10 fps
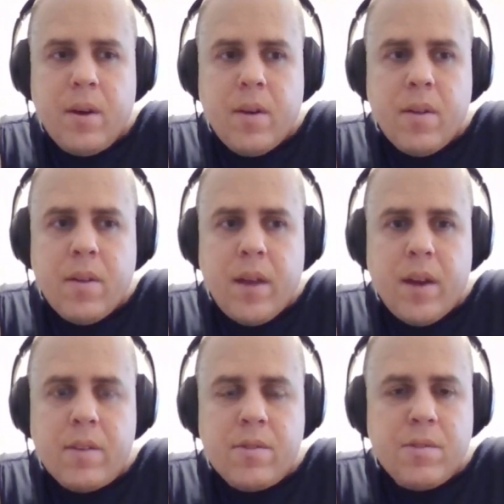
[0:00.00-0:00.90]

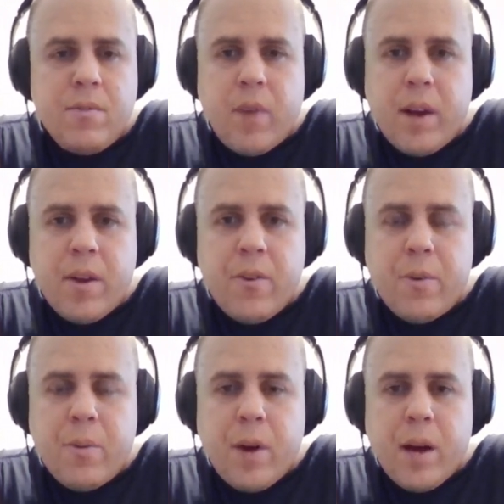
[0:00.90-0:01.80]
That's right in your
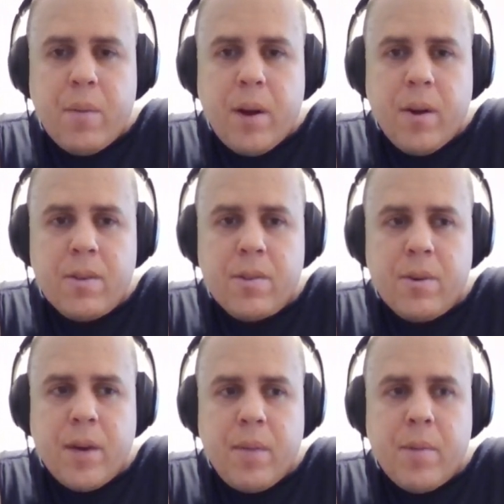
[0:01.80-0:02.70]
prime era.
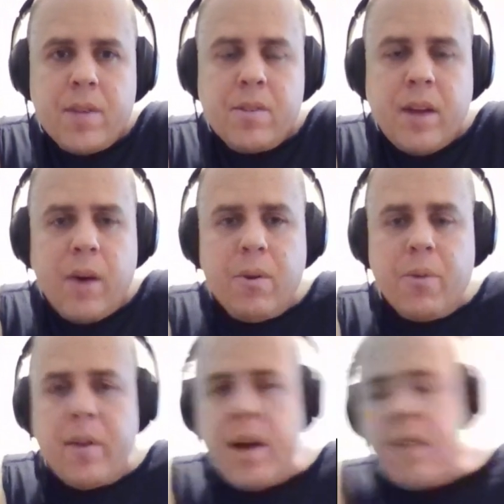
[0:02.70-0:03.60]
So he missed out
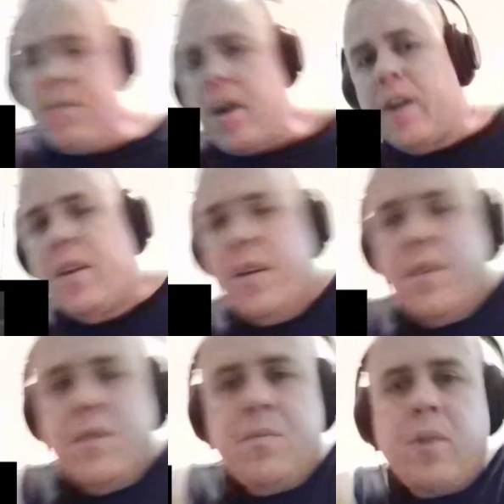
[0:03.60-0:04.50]
on that, fighting in
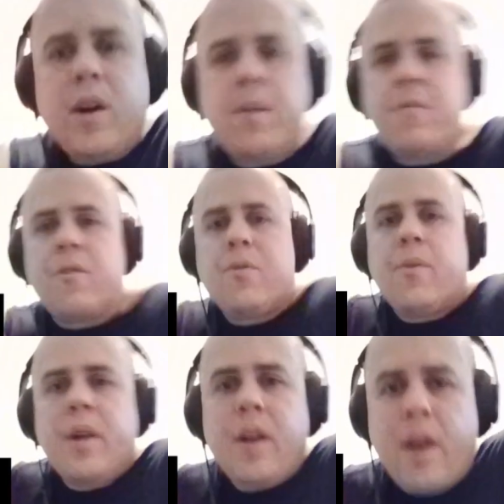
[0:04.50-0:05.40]
his prime for
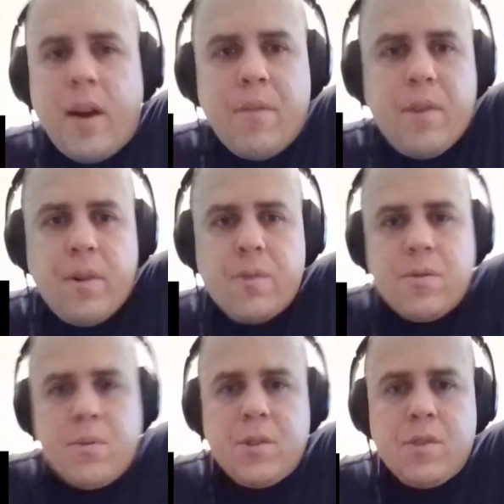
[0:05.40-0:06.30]
3.5
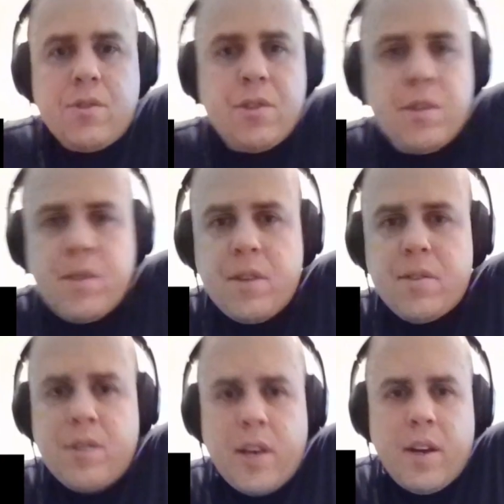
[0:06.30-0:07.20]
years, which is just
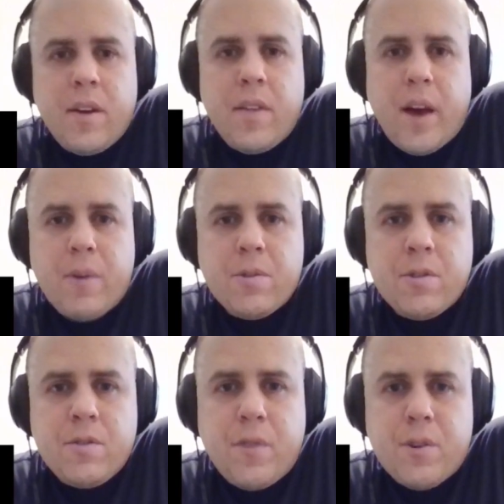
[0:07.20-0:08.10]
insane. And that was
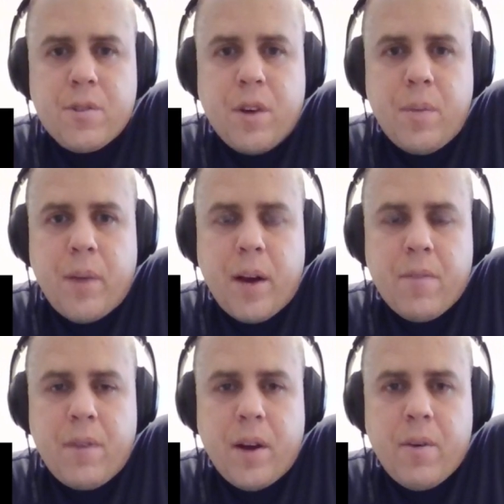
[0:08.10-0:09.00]
his first comeback
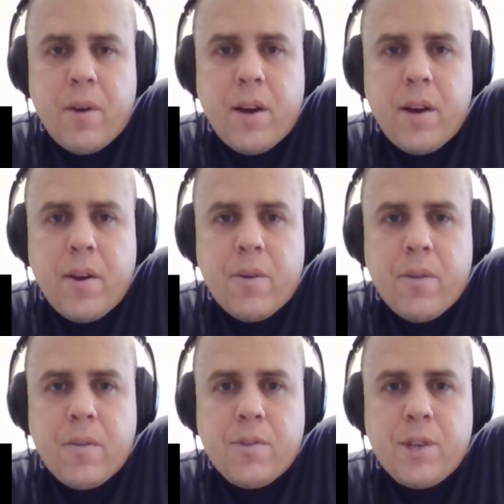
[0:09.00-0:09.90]
fight right here,
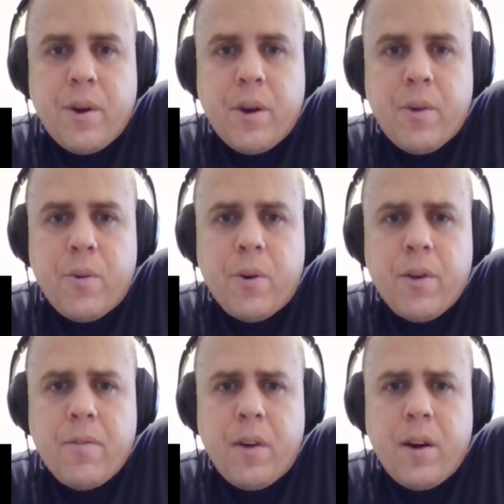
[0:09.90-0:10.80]
the Jerry
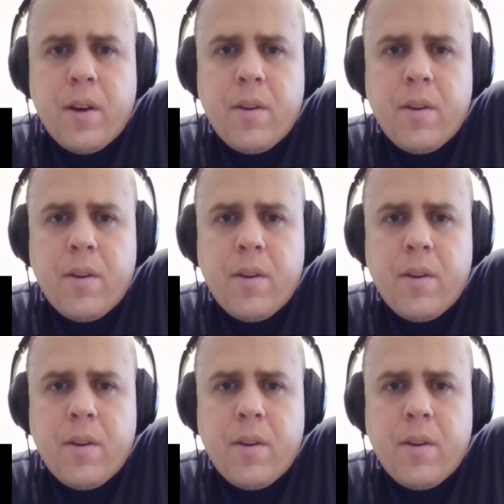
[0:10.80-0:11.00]
Quarry fight